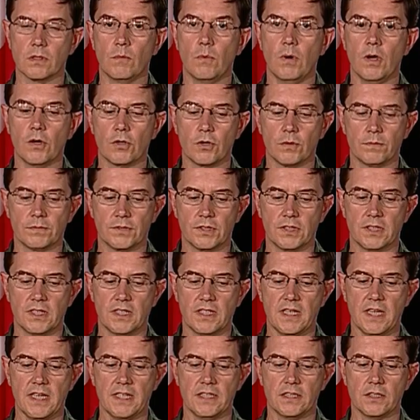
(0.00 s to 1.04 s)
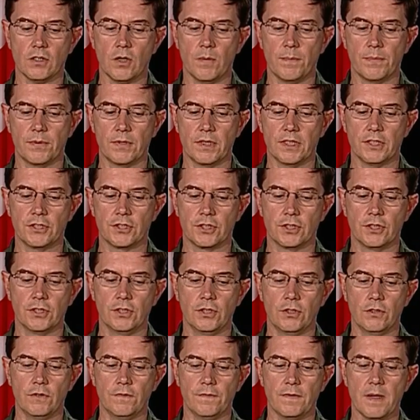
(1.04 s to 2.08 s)
and welcome to today's Operation
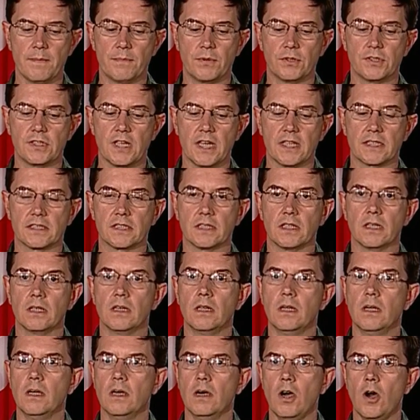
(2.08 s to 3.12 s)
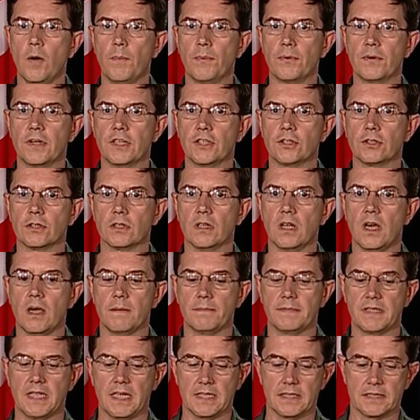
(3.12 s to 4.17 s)
Unified Protector operational
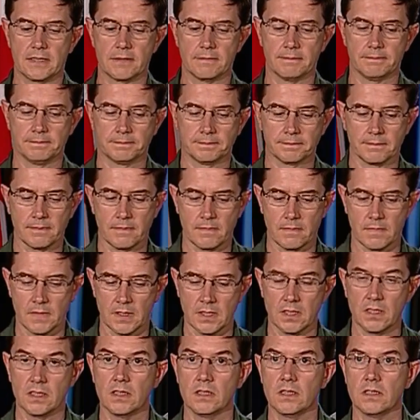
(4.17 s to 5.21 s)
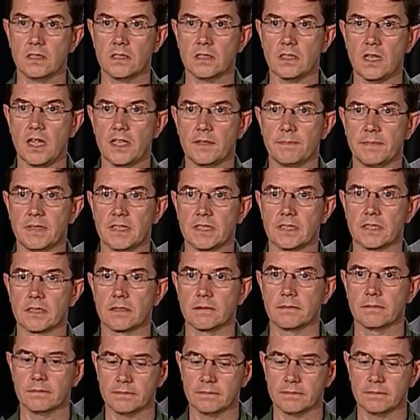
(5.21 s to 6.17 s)
update. Slide, please.